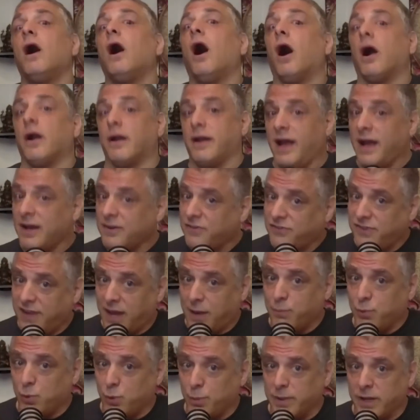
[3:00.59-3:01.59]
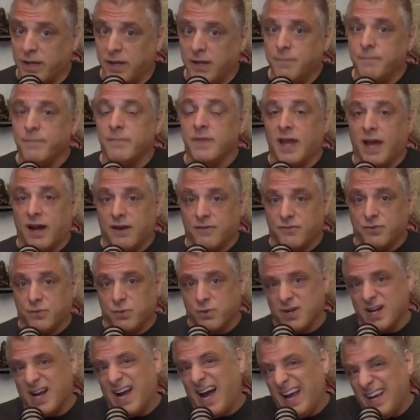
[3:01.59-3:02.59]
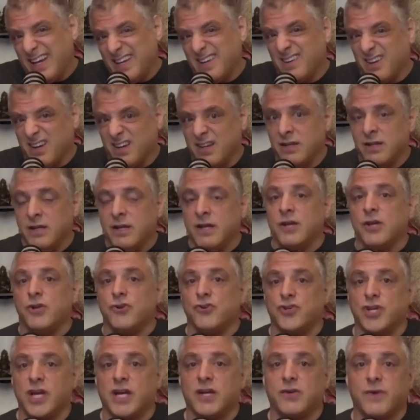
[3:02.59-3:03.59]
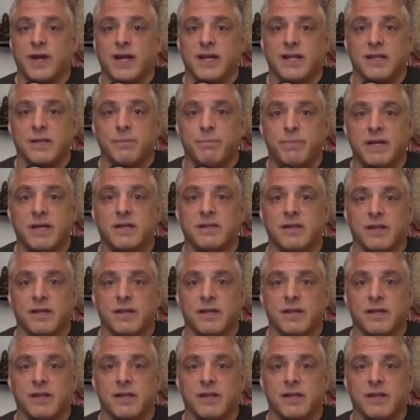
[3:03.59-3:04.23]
Our next step will be, after we're kind of done generating the big